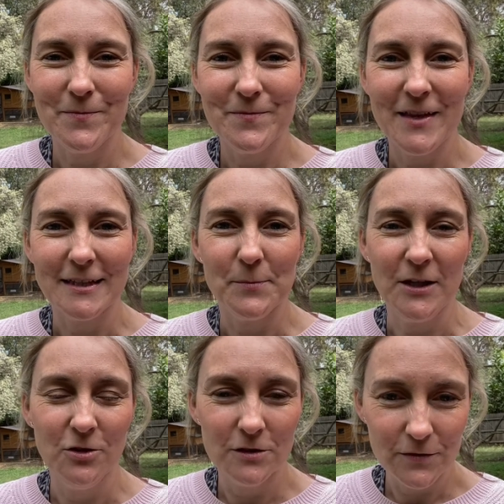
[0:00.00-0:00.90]
that's been
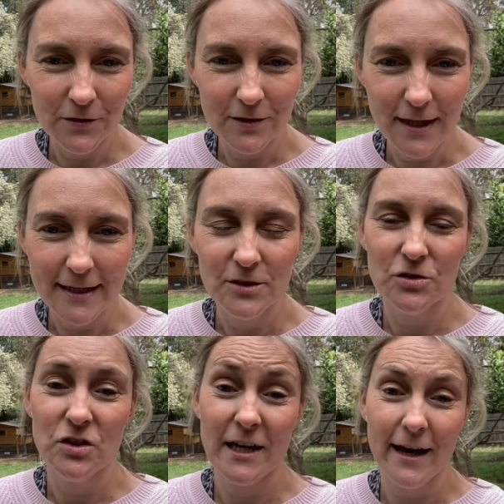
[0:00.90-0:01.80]
useful, and do
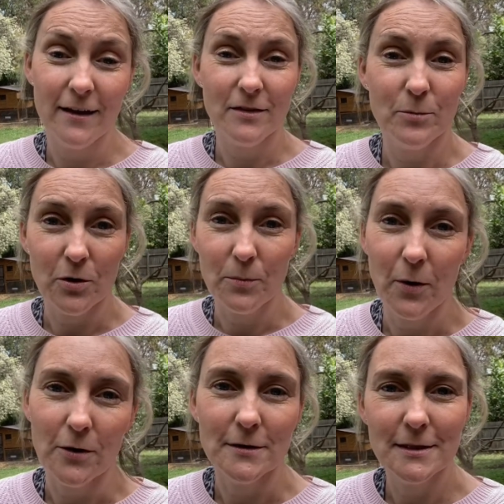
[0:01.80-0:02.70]
check out the blog
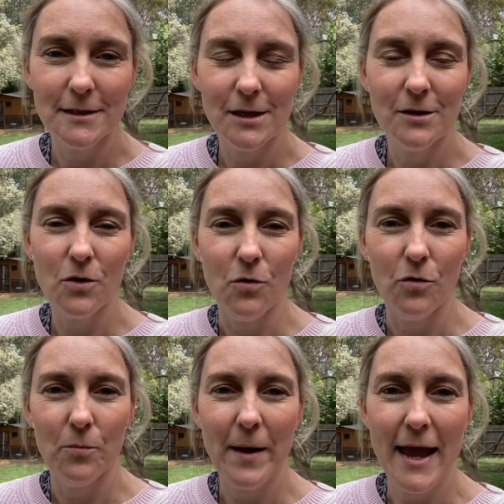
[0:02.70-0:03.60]
post
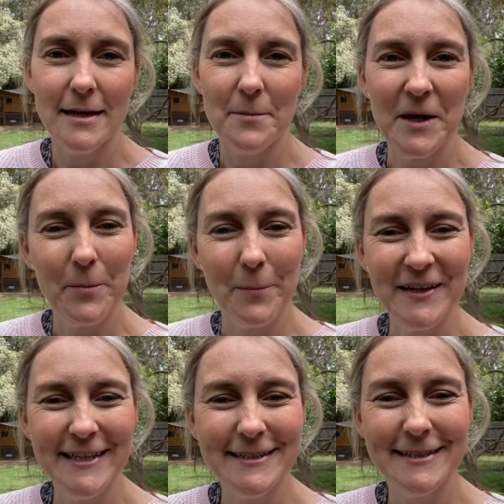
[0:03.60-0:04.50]
called Pandemic
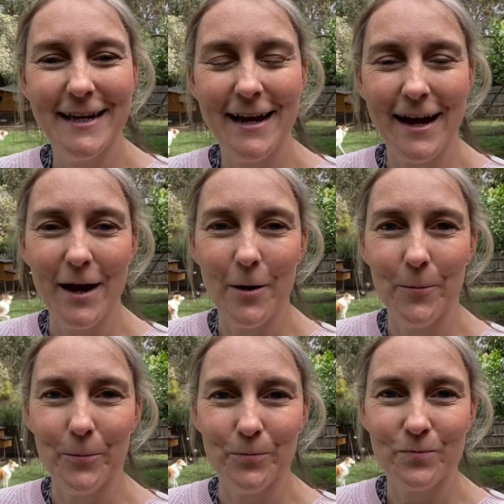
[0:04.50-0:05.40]
Puppies,
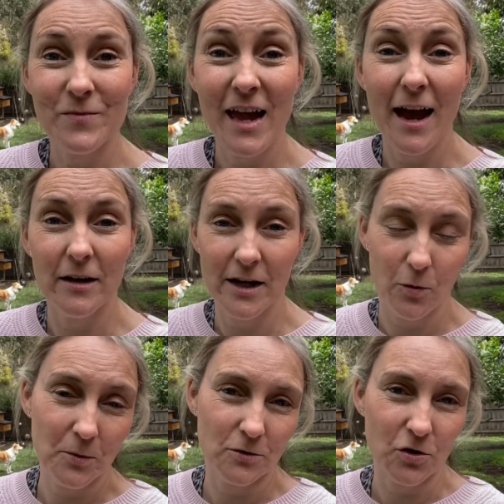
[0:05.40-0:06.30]
how to
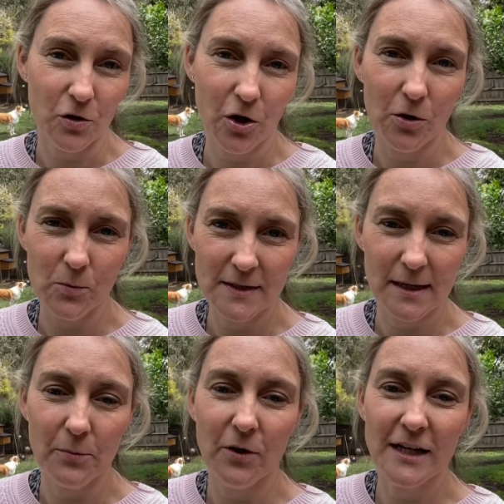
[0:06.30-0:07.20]
help your dog cope with
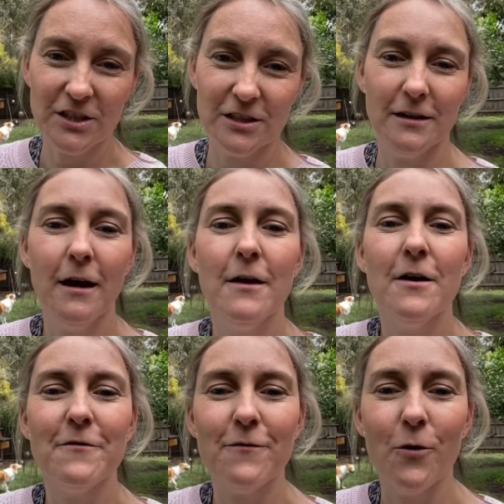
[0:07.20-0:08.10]
separation,
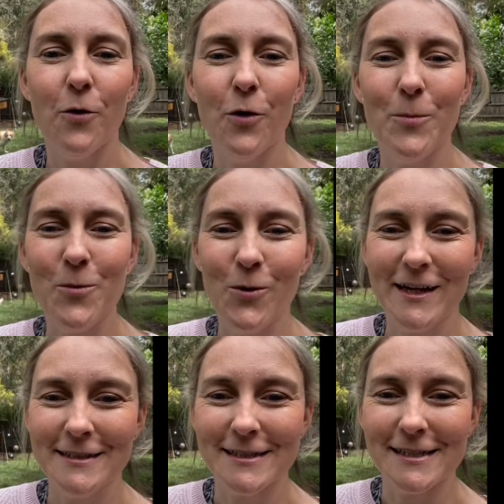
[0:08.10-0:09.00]
for more
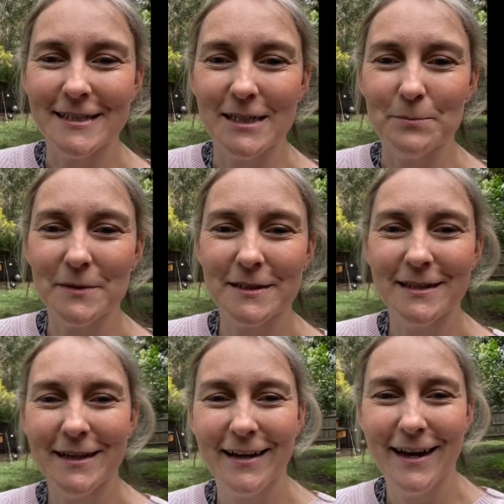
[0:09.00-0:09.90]
hints and tips
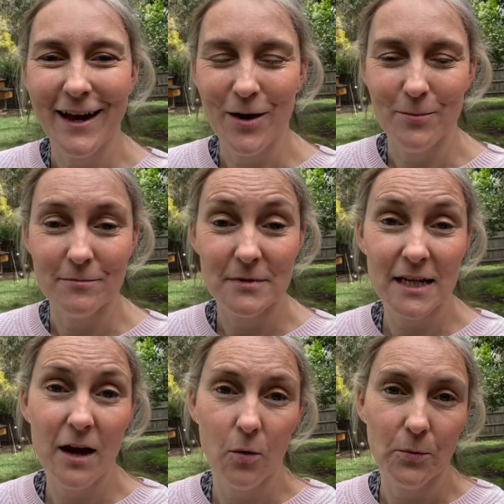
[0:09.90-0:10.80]
to
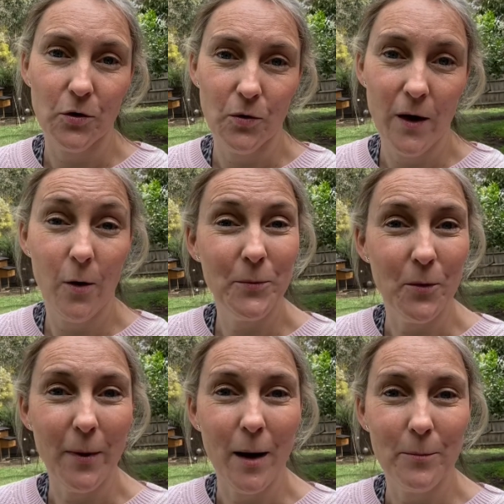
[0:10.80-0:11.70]
help you help your
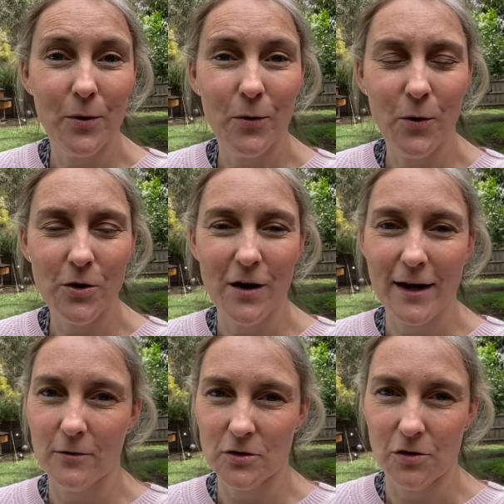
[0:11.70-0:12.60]
pup or your
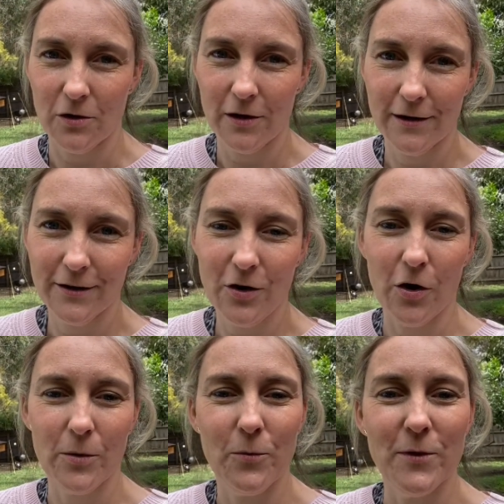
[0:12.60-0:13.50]
adult dog
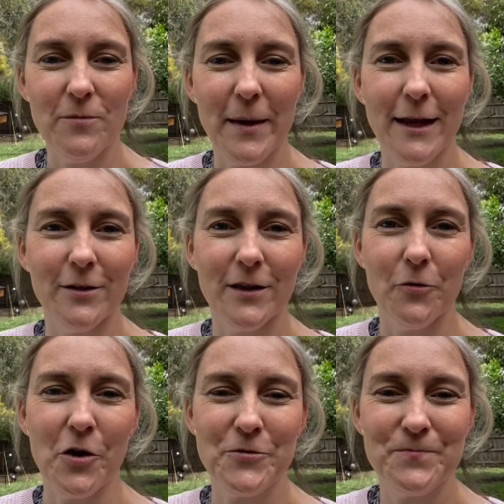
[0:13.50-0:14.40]
cope with being on their own.